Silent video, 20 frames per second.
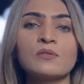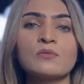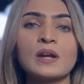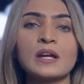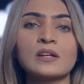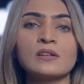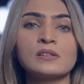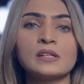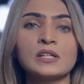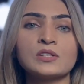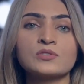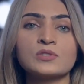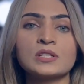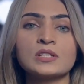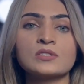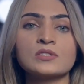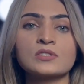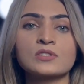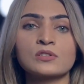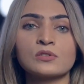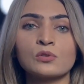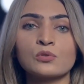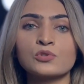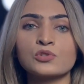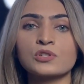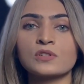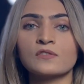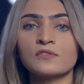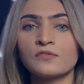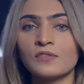regulatory
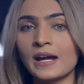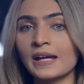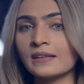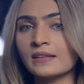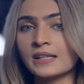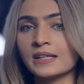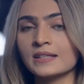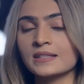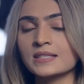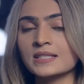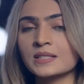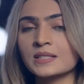disclosure filings.